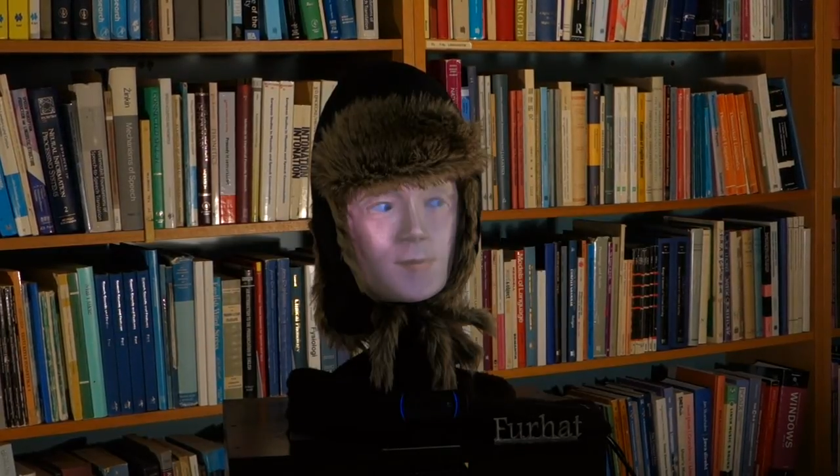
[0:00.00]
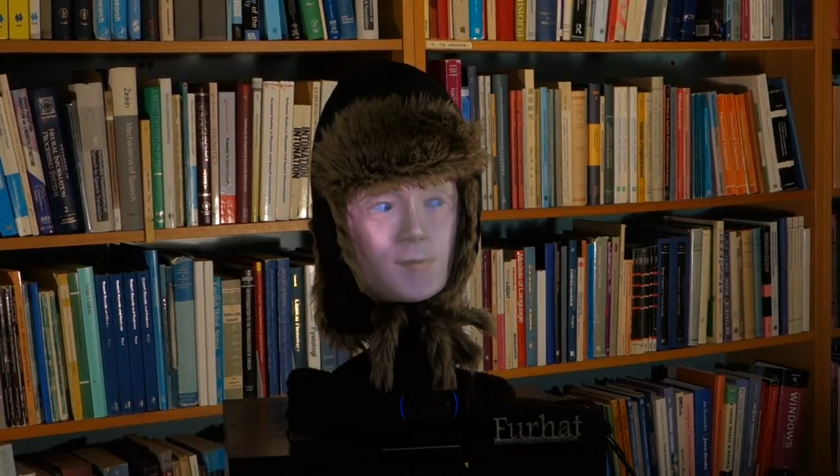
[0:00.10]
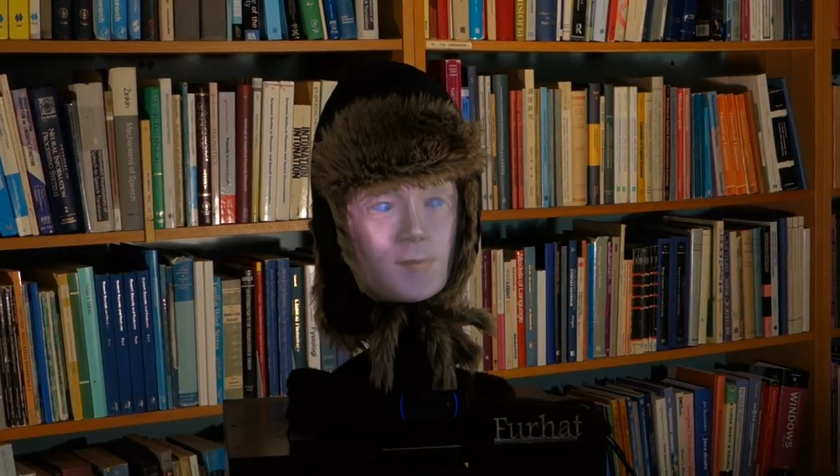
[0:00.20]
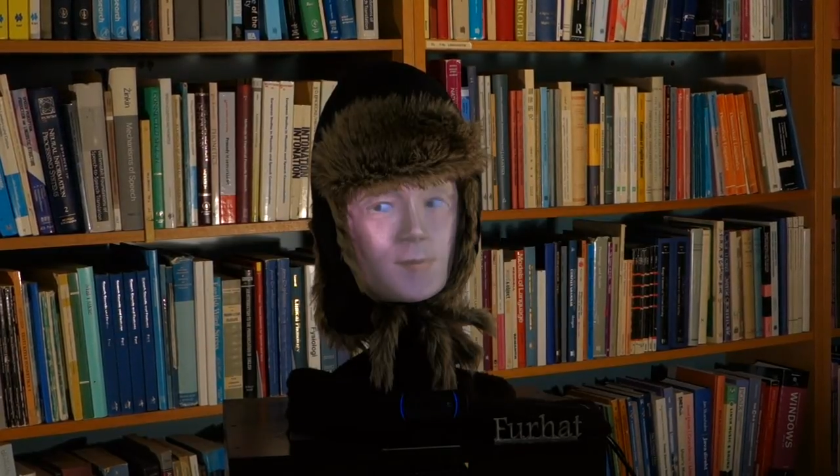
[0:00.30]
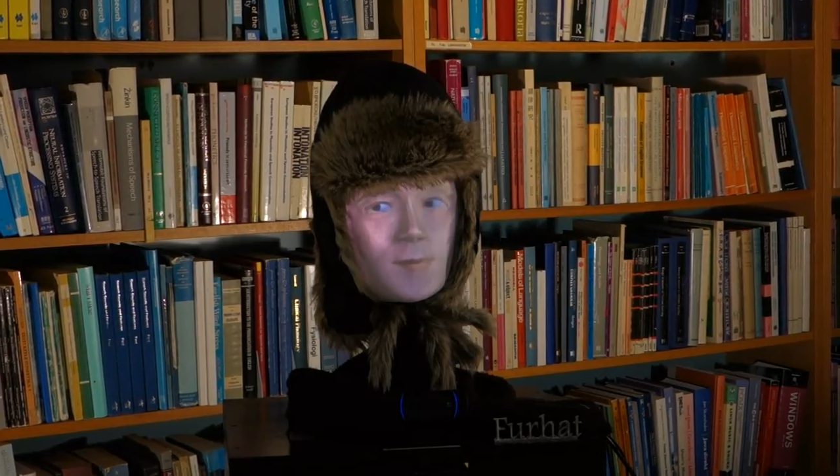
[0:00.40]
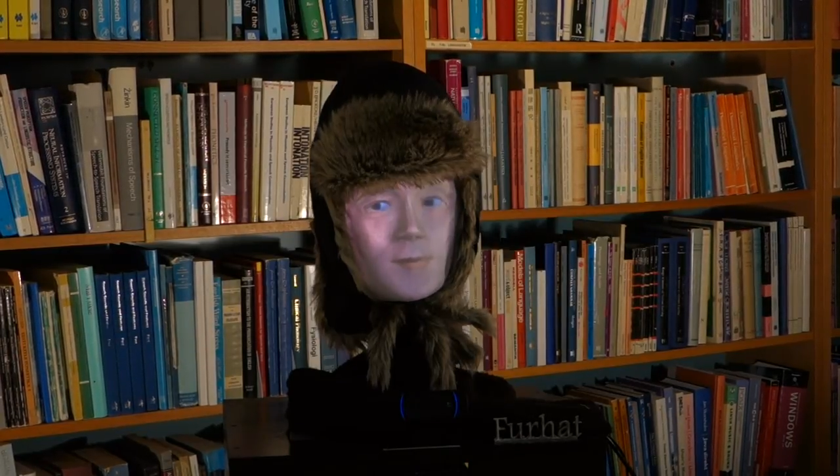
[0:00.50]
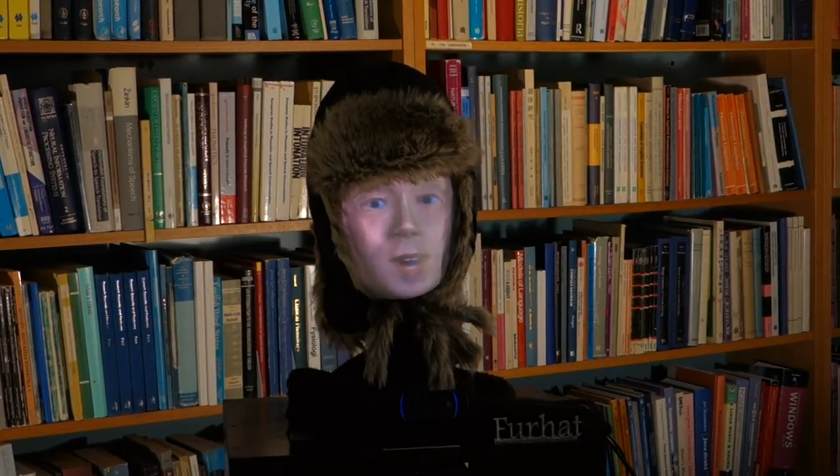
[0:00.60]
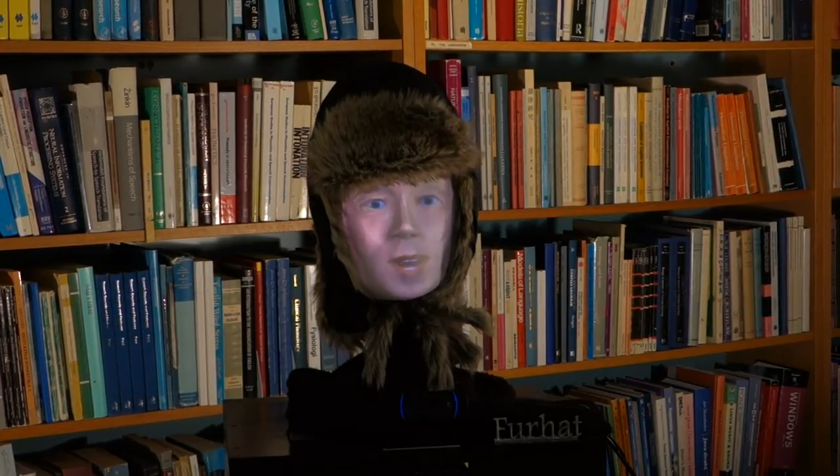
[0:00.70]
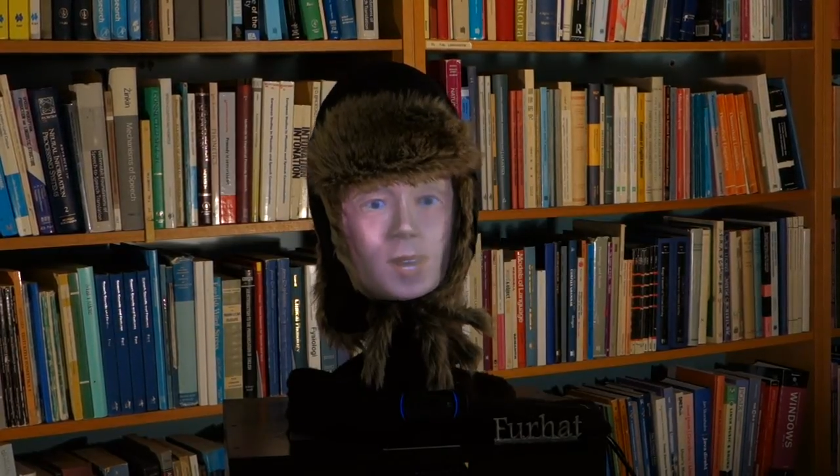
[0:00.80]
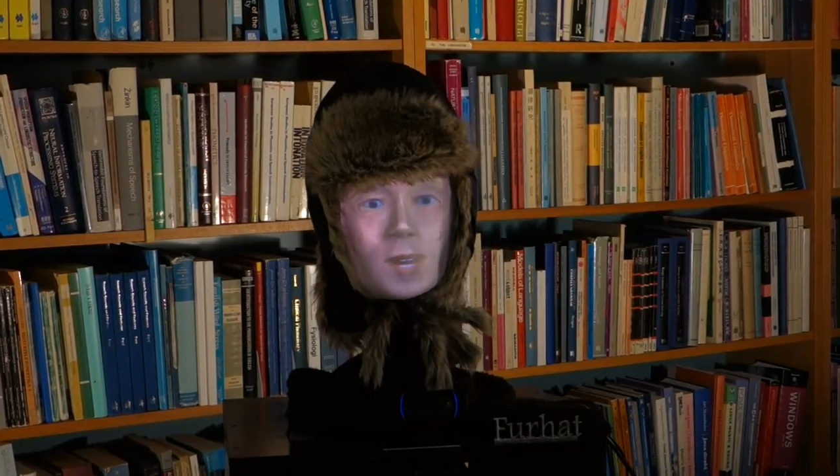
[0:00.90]
Backpacks.
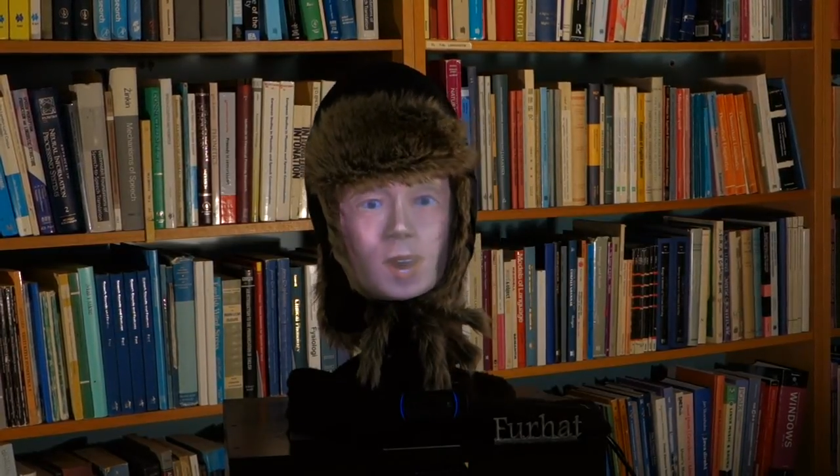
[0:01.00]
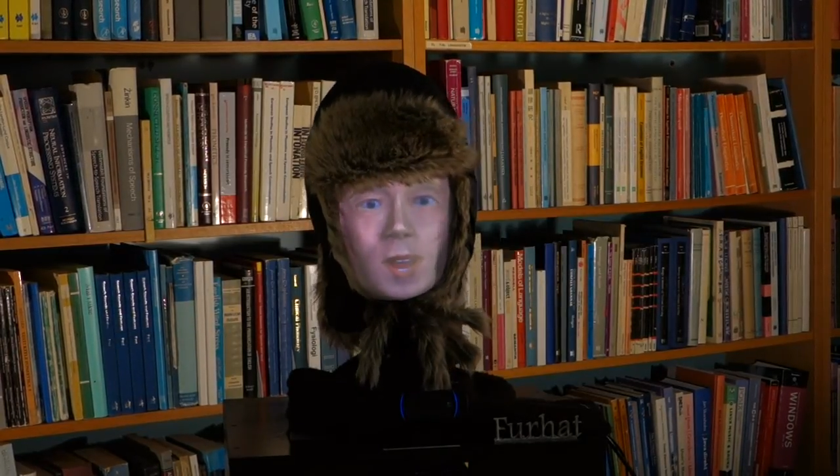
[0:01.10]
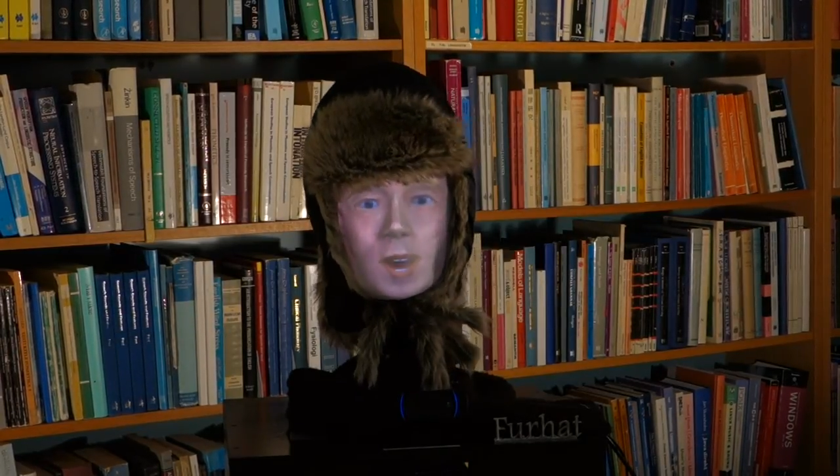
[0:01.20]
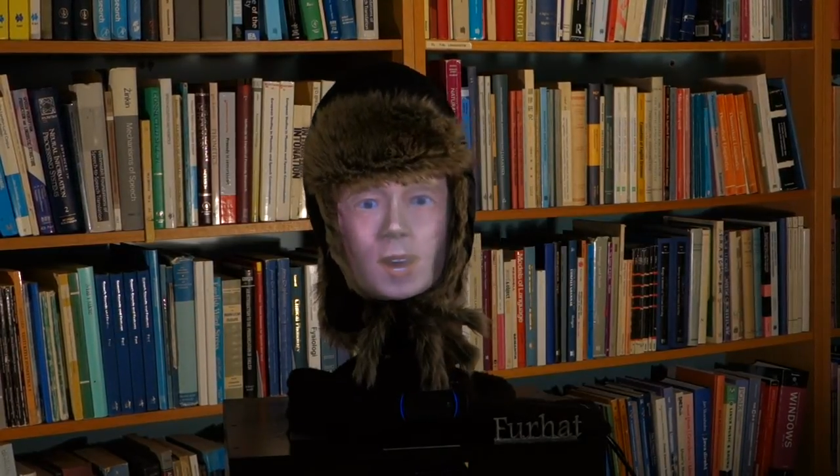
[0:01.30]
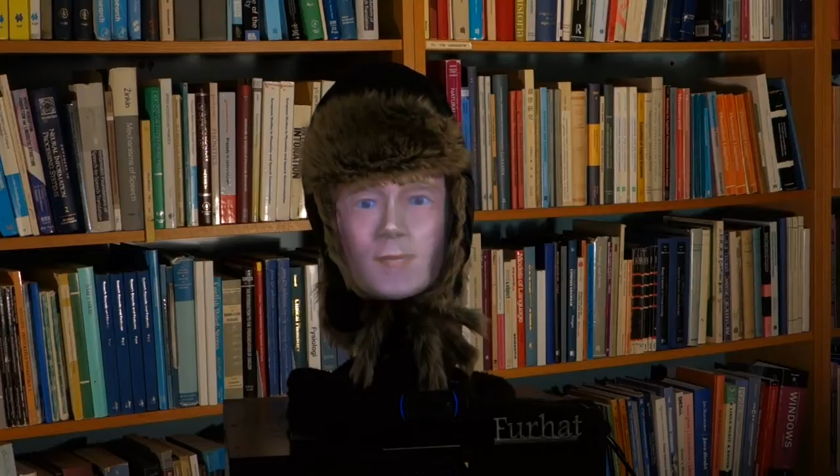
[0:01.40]
Backpack. That is correct.